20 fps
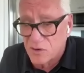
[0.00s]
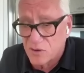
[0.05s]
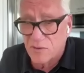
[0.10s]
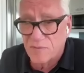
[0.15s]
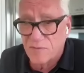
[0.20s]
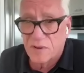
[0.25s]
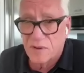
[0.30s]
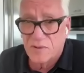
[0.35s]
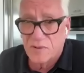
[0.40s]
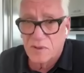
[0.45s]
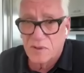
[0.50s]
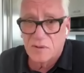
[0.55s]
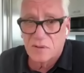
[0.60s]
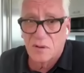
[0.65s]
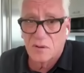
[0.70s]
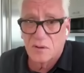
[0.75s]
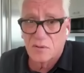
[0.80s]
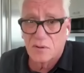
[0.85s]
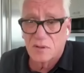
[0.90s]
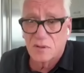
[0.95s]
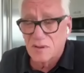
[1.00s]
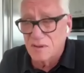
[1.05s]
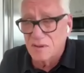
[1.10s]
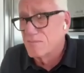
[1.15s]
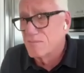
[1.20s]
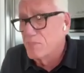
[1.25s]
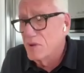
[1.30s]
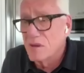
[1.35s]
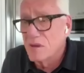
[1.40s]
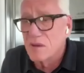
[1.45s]
conservative in this
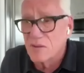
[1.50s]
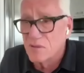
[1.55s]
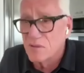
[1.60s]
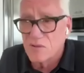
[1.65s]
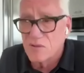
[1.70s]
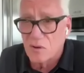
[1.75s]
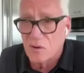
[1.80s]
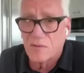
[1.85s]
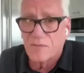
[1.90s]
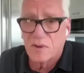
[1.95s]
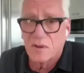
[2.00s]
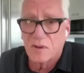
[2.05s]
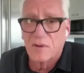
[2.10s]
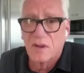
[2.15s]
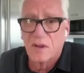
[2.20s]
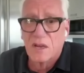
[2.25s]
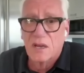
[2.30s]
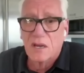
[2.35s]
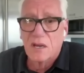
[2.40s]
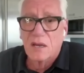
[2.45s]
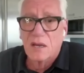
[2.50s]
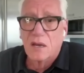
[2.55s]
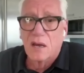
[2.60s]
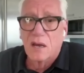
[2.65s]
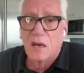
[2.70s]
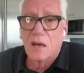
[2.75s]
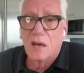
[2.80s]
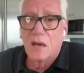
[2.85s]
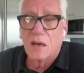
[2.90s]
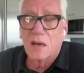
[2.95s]
country, just being conservative
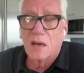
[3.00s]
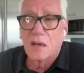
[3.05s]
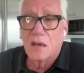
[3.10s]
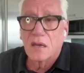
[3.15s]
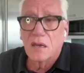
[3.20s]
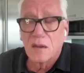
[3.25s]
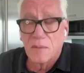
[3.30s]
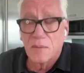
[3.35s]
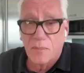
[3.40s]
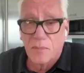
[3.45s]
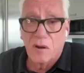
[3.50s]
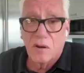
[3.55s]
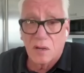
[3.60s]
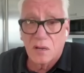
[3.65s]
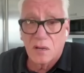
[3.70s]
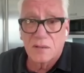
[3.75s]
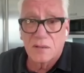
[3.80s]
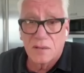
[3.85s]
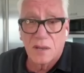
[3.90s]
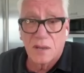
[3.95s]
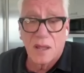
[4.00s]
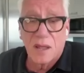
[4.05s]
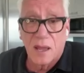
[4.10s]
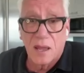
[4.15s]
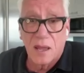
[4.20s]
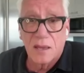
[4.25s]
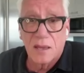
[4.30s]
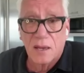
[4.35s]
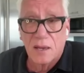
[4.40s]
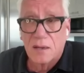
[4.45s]
in America
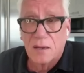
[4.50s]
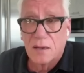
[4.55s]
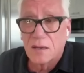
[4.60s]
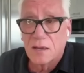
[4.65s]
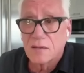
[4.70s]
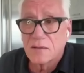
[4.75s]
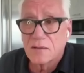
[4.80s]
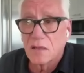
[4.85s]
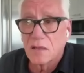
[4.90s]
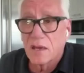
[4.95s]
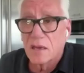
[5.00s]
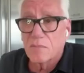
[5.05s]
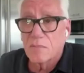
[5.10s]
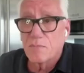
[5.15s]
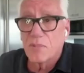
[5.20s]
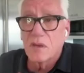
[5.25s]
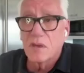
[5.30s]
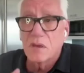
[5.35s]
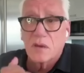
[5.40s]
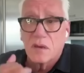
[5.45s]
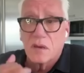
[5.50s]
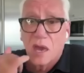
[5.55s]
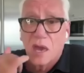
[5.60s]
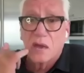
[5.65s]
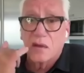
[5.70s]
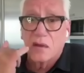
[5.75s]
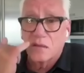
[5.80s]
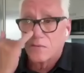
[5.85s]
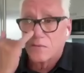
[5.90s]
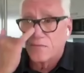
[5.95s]
today is like
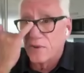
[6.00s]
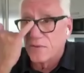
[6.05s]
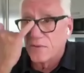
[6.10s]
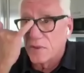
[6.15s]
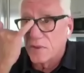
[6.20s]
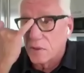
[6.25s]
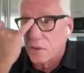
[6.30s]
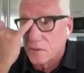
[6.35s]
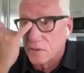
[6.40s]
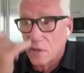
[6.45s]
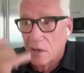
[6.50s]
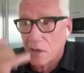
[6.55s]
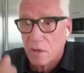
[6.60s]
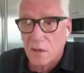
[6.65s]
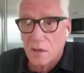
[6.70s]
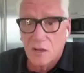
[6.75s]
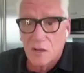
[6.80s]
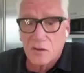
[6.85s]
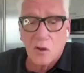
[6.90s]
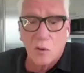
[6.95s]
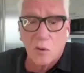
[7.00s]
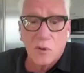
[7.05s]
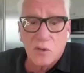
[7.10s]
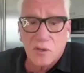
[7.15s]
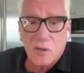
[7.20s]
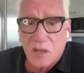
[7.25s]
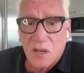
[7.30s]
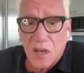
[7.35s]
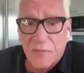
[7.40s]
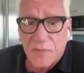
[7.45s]
being gay in the 50s.
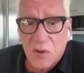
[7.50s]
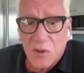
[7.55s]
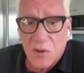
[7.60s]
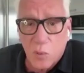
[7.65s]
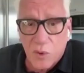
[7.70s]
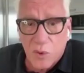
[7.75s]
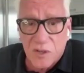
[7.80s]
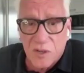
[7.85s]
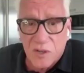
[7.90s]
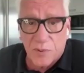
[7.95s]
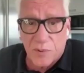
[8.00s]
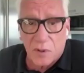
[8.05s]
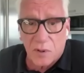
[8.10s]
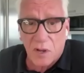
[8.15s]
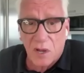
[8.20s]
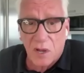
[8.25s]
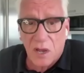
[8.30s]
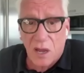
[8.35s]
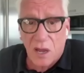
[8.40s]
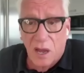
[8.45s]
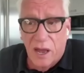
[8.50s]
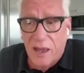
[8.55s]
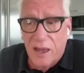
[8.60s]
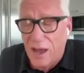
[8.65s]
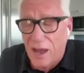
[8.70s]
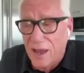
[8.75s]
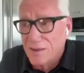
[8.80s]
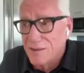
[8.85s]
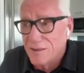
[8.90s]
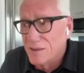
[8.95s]
It's almost like you have to whisper.
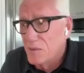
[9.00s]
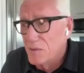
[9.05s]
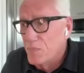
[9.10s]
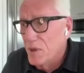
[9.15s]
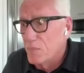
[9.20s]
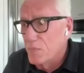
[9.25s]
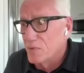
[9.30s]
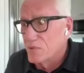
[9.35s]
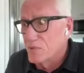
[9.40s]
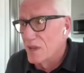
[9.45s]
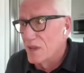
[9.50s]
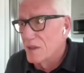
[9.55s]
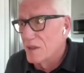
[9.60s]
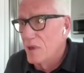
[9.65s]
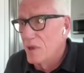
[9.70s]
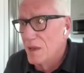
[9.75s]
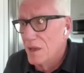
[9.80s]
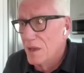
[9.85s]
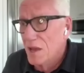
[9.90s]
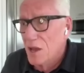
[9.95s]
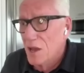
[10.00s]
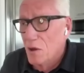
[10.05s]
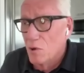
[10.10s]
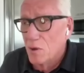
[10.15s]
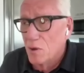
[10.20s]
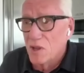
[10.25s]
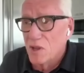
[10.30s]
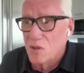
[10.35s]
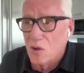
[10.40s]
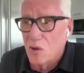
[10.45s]
I see people say to me,
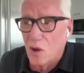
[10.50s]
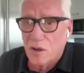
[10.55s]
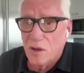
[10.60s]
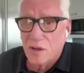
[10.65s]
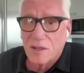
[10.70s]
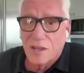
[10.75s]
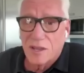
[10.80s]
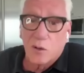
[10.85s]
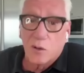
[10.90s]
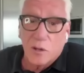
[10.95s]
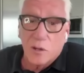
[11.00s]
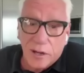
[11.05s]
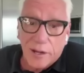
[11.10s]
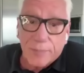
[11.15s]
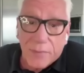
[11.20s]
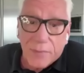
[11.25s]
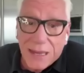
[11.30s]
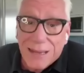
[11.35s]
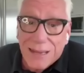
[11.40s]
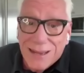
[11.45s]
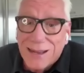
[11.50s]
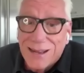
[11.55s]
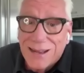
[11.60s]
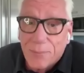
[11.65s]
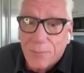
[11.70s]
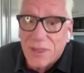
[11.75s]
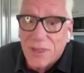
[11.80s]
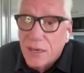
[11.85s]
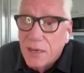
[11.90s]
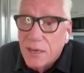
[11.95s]
we'll be talking, they go, I'm
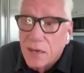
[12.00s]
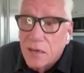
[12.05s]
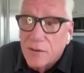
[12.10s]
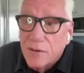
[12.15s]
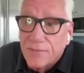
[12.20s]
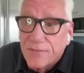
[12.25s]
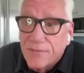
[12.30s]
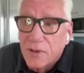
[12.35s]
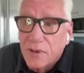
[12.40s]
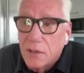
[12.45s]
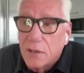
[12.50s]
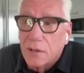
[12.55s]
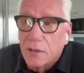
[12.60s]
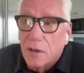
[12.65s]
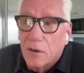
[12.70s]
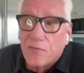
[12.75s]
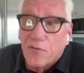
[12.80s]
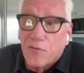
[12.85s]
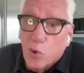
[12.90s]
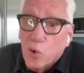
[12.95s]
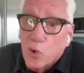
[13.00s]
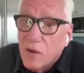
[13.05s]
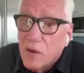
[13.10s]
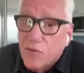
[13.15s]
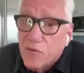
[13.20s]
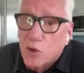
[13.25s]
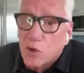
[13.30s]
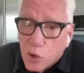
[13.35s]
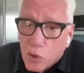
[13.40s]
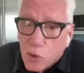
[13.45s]
thinking of I'm
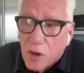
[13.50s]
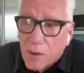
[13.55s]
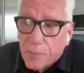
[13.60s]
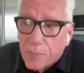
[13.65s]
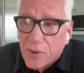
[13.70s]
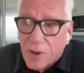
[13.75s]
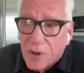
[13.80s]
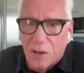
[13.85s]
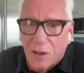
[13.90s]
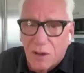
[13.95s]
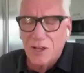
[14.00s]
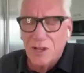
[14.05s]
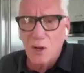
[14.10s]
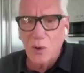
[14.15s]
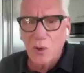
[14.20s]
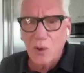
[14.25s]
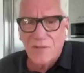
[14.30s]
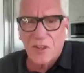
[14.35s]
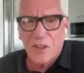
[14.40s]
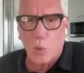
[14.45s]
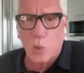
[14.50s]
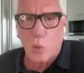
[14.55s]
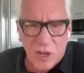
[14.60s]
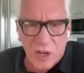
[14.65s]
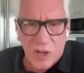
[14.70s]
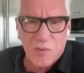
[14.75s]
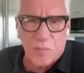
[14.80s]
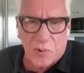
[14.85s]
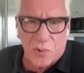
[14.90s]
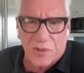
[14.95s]
voting for Trump, but I go, you don't have to
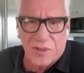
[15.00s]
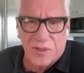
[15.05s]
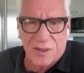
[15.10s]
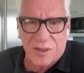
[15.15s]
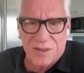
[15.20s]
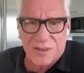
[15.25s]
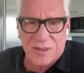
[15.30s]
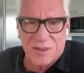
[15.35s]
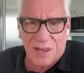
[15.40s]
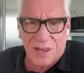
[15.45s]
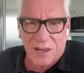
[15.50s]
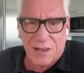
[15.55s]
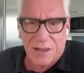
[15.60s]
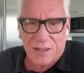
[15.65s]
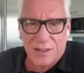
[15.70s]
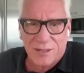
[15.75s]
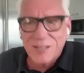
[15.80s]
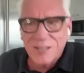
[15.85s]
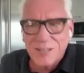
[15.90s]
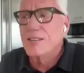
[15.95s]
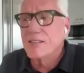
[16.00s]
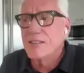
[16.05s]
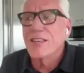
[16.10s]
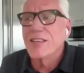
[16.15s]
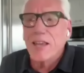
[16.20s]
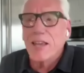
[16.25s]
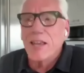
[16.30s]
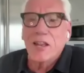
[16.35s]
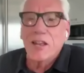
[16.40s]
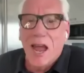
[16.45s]
whisper this. This
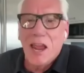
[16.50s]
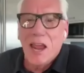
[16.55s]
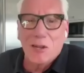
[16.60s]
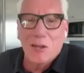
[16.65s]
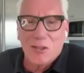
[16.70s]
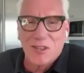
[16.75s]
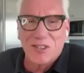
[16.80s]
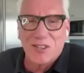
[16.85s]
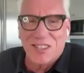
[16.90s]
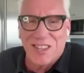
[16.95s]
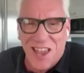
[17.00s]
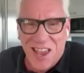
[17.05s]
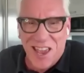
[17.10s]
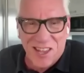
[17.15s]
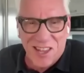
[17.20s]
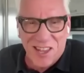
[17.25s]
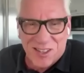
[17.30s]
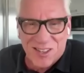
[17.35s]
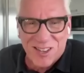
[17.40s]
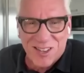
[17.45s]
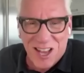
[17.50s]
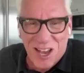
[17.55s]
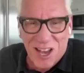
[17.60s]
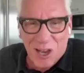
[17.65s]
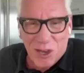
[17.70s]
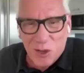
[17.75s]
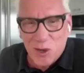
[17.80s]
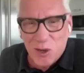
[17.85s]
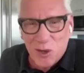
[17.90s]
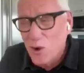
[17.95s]
is the United States.
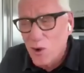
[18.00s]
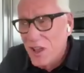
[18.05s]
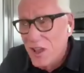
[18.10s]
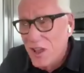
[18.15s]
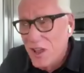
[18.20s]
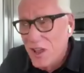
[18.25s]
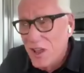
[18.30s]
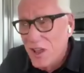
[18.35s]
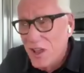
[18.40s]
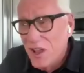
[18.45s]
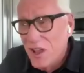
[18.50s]
You don't have to